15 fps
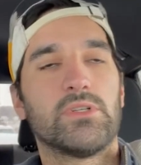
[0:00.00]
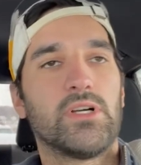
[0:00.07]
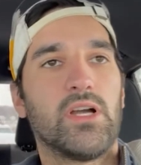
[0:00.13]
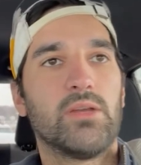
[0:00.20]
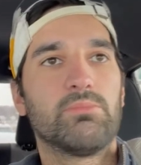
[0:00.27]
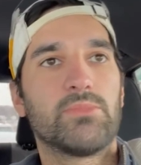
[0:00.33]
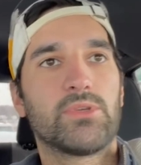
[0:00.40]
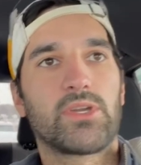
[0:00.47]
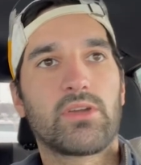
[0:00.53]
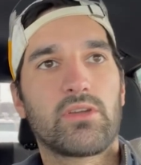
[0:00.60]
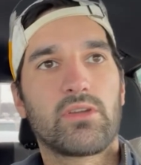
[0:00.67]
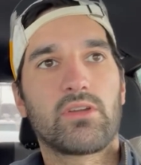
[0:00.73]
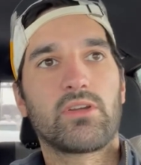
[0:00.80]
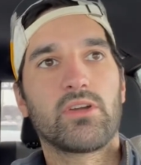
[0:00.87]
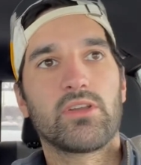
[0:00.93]
I'm
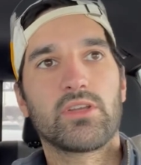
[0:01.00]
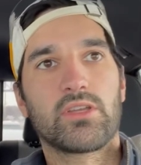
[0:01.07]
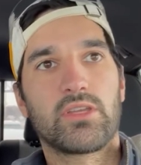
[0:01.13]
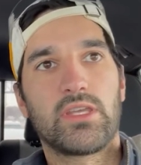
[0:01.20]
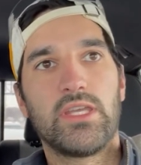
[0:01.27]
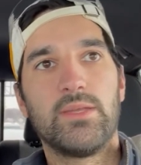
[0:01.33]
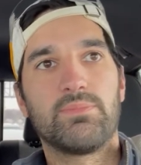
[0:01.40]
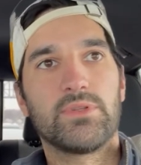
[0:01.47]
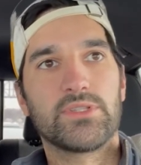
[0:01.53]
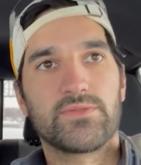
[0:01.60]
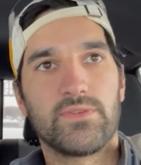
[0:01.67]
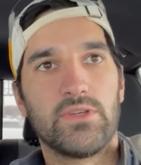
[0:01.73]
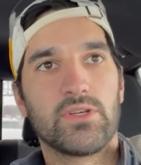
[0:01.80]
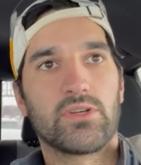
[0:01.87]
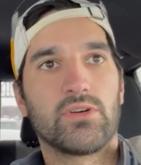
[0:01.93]
gonna keep this
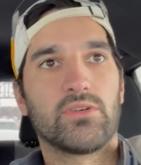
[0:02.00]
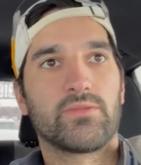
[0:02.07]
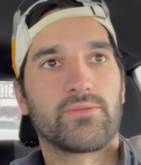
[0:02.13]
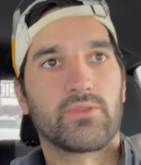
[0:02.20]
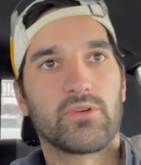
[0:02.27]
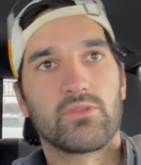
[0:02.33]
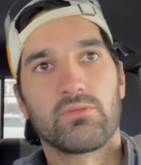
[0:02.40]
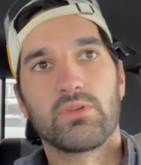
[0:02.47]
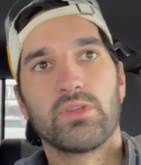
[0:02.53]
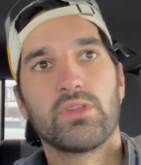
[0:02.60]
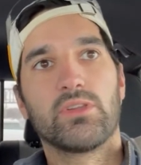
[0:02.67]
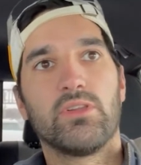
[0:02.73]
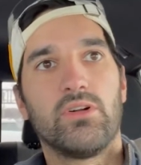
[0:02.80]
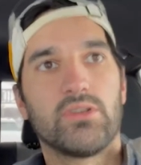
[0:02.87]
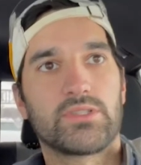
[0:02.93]
vehicle for a
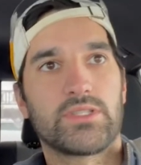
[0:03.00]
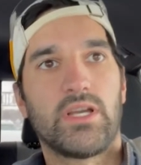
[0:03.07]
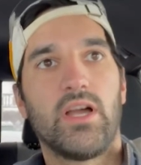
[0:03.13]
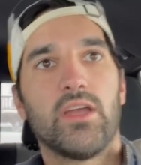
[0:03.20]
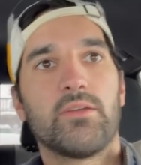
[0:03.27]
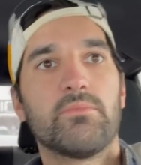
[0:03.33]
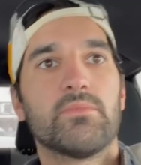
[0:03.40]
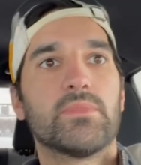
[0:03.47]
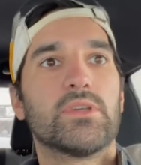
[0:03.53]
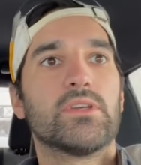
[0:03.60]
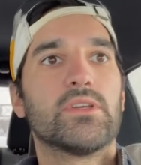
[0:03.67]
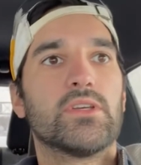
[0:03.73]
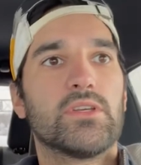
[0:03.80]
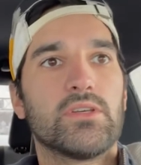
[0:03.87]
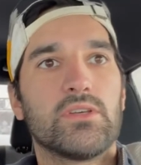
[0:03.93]
really long time,
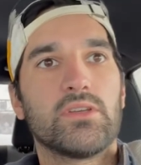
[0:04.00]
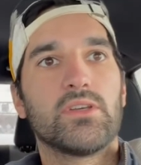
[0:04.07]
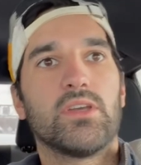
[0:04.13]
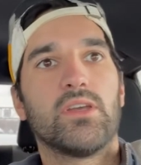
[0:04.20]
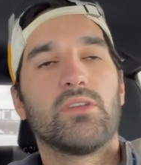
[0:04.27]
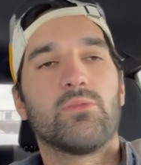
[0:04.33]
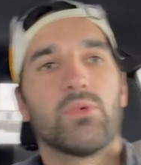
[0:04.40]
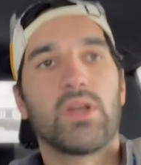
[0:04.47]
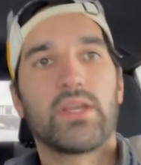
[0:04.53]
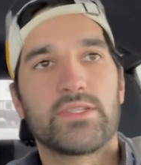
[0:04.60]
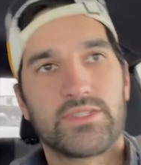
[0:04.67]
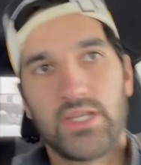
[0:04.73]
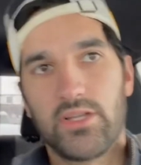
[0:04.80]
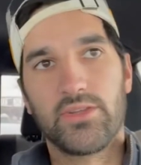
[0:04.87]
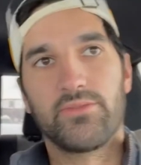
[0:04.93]
and when I
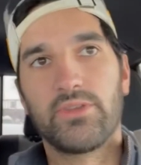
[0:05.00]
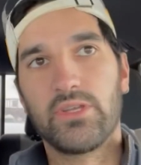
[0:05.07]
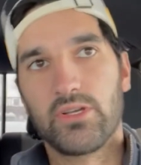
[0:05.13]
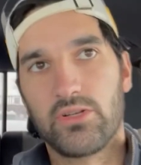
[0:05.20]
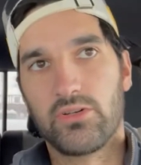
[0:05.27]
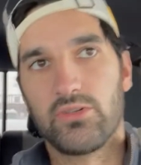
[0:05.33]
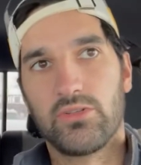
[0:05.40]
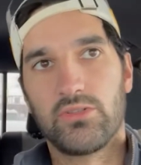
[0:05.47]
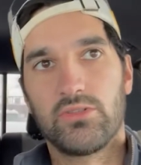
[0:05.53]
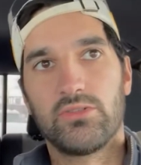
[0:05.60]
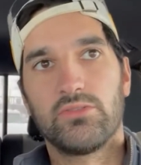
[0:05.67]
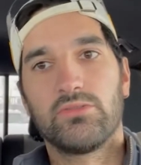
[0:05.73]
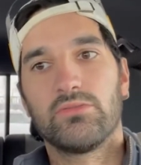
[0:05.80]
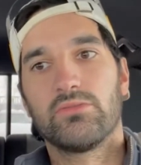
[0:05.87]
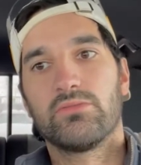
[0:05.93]
sell the vehicle,
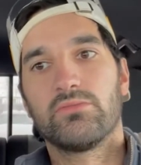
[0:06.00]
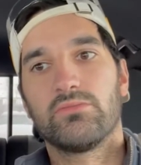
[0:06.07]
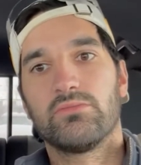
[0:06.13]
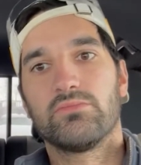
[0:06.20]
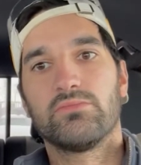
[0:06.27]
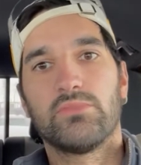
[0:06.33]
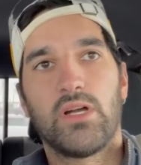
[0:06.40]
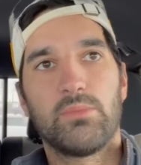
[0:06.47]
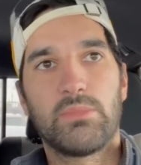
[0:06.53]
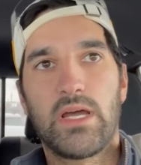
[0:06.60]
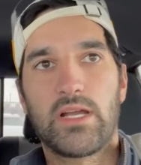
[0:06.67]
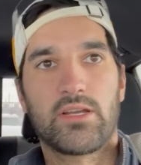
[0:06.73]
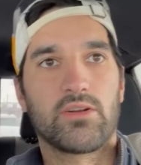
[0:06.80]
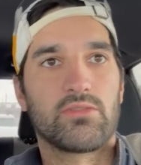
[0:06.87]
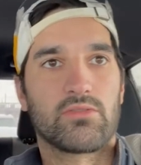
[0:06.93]
I'm
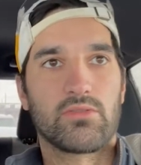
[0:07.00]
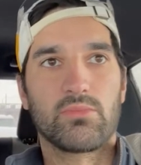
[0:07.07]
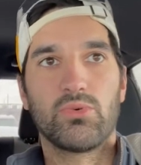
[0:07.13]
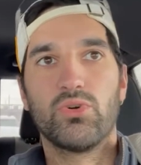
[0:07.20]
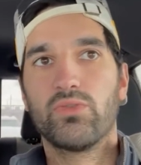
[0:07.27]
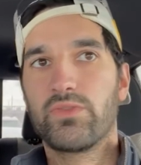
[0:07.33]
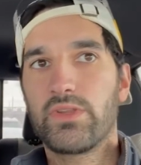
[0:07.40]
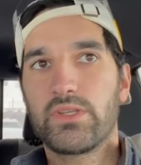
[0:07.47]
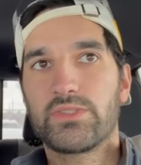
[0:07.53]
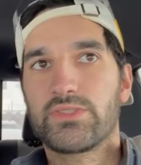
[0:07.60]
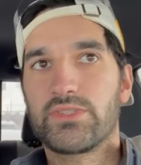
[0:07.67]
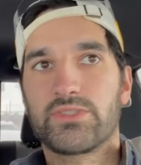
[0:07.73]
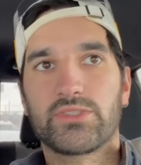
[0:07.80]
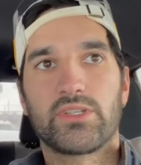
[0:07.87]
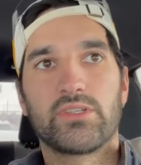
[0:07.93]
not gonna remove
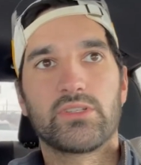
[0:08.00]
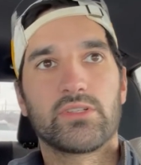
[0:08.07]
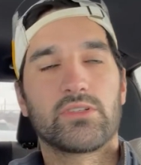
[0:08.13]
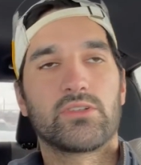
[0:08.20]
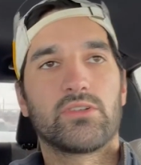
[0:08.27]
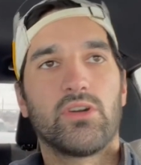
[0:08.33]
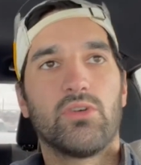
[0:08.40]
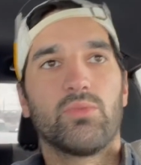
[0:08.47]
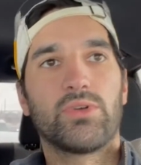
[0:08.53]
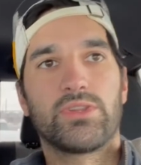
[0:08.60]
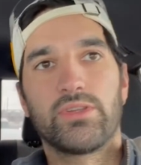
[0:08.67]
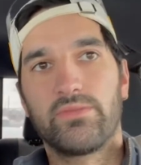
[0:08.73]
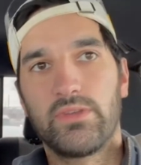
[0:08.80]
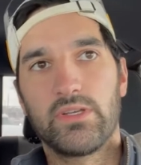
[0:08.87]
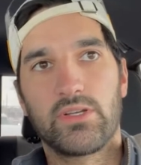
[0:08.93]
this. It's gonna go
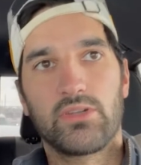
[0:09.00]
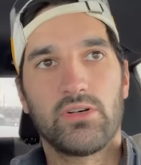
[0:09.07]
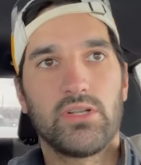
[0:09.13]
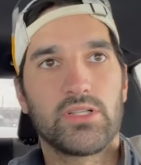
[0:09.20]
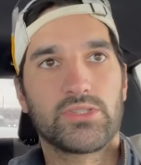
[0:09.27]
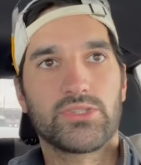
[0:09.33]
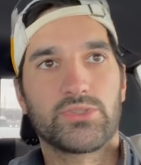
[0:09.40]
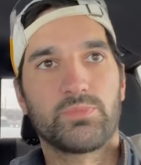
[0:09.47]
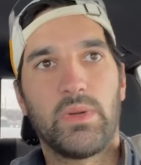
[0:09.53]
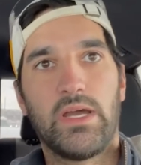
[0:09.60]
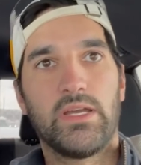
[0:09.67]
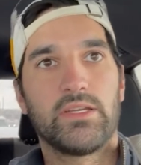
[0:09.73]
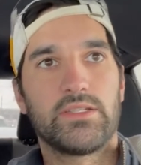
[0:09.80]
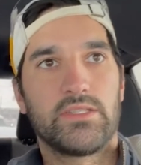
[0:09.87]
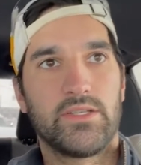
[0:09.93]
with the vehicle. I'll just
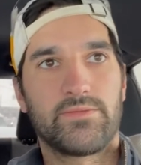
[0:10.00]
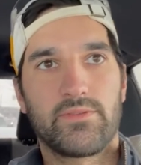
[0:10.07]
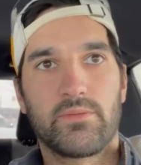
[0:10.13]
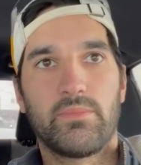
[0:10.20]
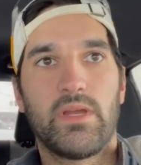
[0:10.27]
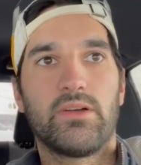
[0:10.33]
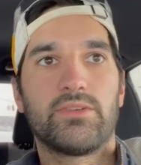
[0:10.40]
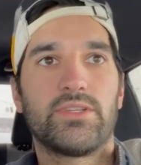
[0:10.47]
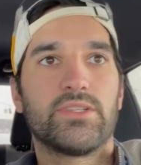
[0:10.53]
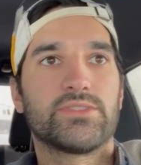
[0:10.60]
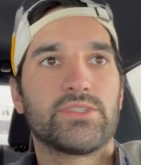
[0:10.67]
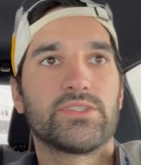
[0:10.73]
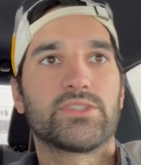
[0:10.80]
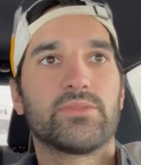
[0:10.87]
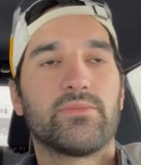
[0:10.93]
buy a different mounting
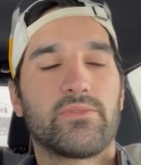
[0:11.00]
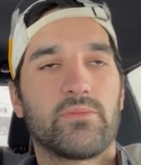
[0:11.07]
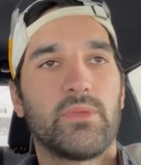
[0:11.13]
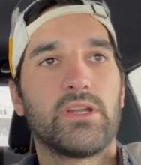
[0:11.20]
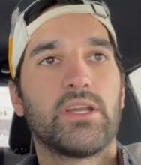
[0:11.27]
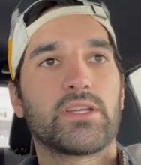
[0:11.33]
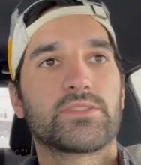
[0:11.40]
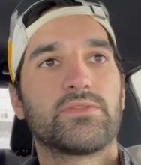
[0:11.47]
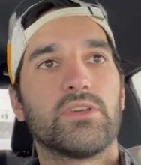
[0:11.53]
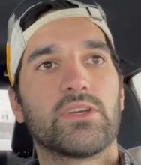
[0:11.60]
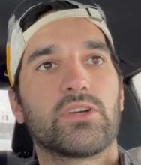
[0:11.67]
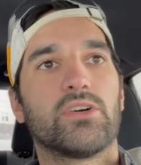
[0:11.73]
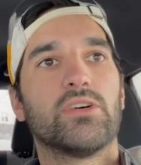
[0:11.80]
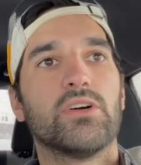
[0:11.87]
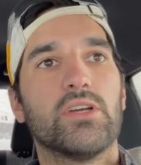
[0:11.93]
system for my next
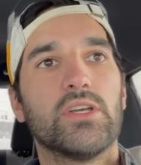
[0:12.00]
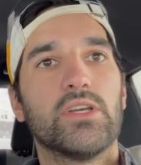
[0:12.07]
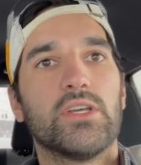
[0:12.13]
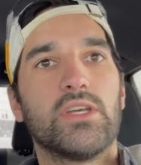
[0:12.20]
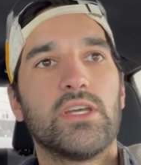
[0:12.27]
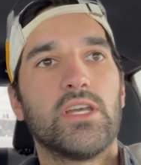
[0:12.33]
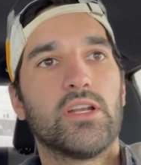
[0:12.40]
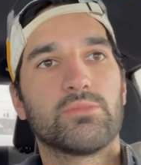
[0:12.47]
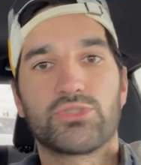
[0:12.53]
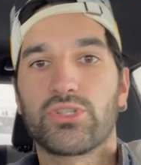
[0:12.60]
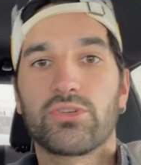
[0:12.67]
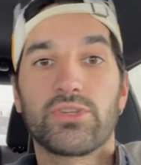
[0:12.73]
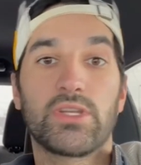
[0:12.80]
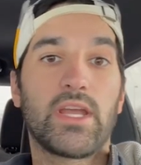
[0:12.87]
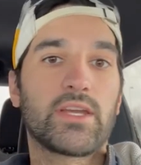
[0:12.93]
vehicle, and I'm
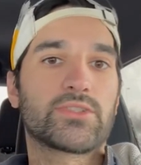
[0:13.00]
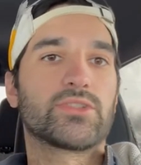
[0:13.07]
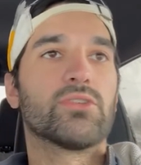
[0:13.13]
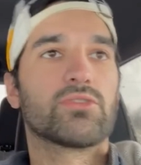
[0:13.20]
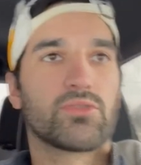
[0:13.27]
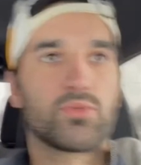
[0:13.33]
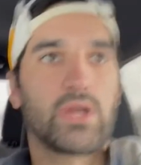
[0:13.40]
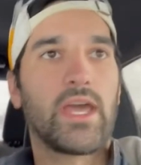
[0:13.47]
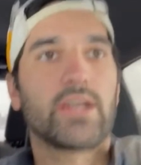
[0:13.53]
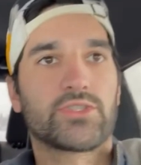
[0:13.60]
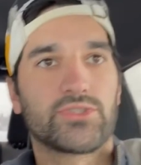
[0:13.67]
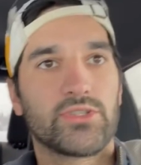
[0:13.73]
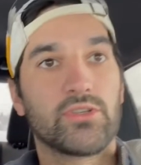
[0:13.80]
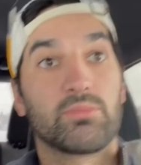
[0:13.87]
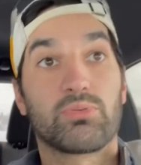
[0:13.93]
sure the next owner would
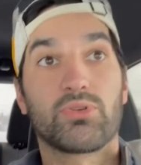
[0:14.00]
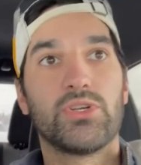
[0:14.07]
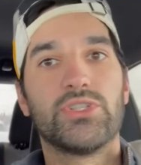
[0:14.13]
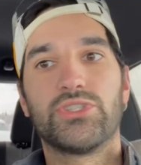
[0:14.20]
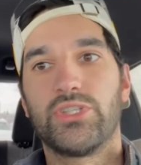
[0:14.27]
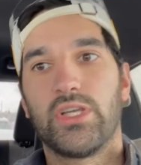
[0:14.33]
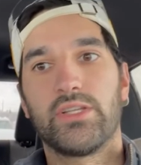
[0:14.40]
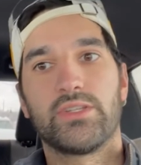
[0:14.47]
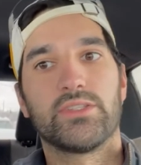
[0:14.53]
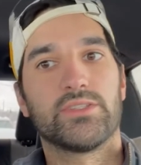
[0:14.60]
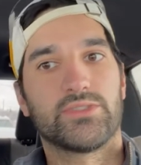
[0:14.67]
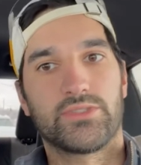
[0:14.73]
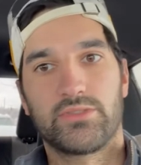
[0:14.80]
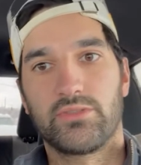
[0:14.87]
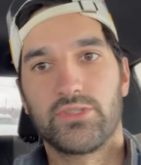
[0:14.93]
actually appreciate
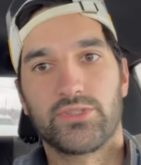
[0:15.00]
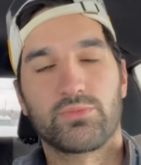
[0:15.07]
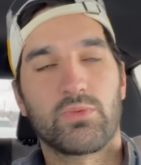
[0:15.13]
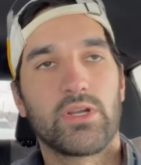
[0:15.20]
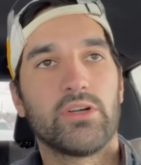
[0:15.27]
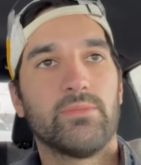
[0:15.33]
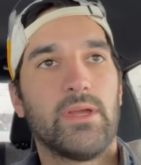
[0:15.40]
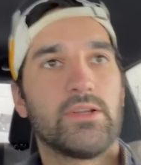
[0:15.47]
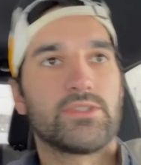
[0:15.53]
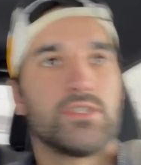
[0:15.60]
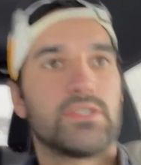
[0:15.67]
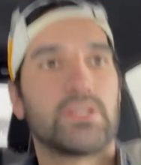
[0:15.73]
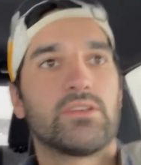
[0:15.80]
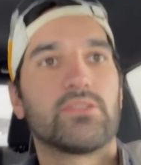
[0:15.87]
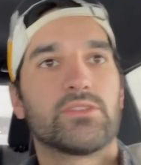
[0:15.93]
this rail
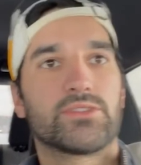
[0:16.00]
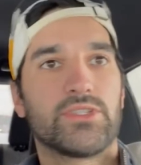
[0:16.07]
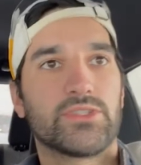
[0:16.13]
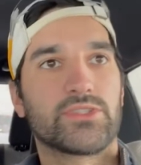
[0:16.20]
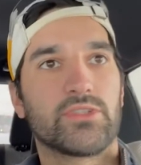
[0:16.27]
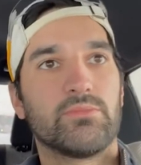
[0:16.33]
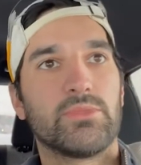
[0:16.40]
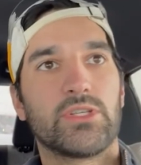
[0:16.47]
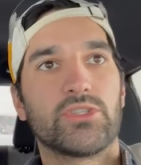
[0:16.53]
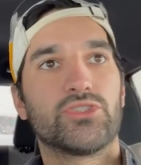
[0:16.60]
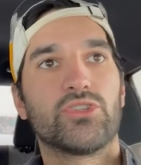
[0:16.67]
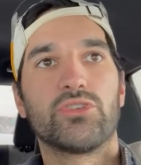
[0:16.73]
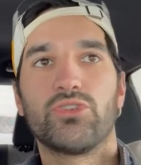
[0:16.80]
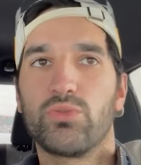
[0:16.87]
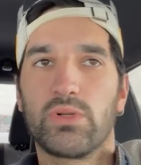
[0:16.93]
mounted system,
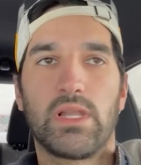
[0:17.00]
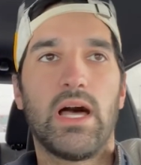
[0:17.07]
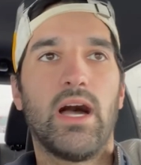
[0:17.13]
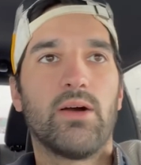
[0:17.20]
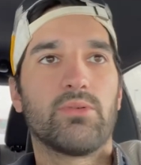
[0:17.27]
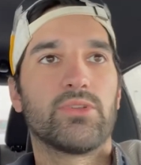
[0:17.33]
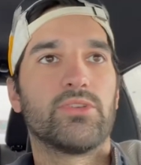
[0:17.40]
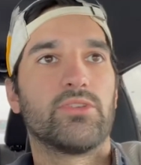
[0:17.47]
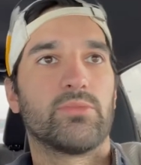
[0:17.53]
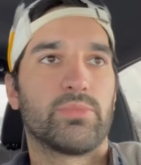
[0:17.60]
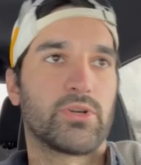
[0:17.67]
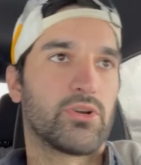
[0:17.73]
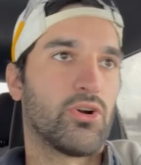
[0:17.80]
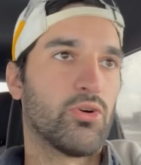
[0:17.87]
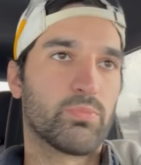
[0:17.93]
because you can do a lot with it. You
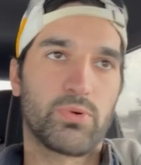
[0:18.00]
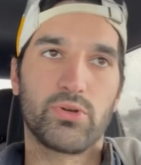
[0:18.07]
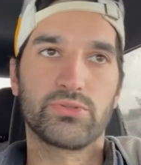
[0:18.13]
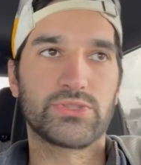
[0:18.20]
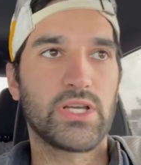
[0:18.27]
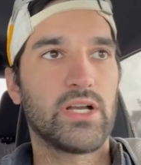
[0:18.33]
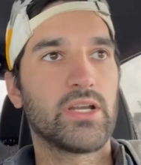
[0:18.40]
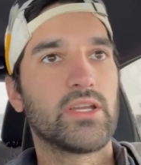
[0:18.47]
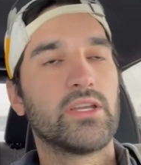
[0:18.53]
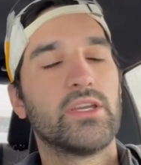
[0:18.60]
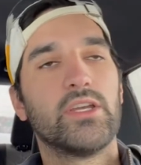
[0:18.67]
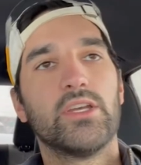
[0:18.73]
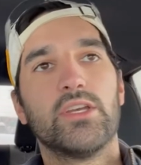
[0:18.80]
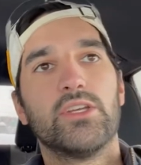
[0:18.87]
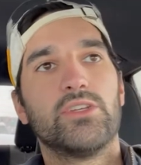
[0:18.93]
can put GoPros on it,
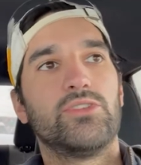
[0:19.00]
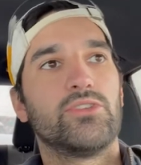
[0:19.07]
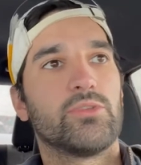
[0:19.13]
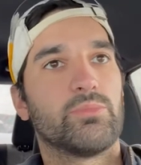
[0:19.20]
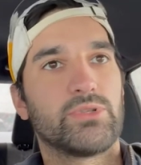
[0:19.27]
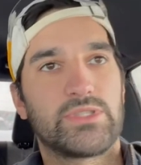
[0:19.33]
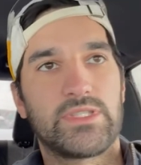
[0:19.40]
you can put